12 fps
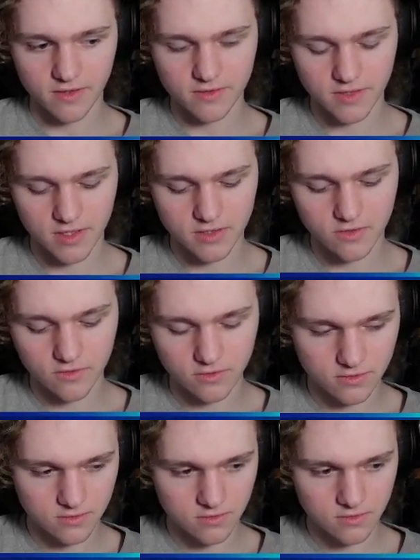so that's cool.
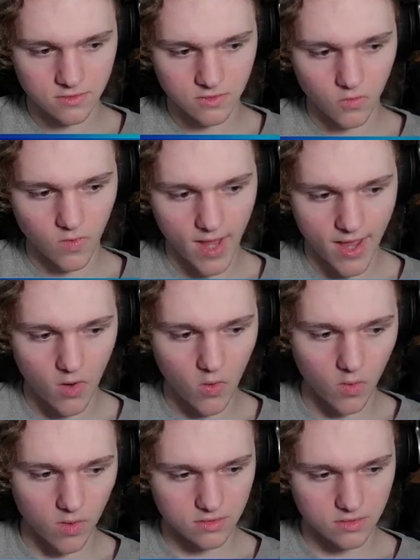Wow.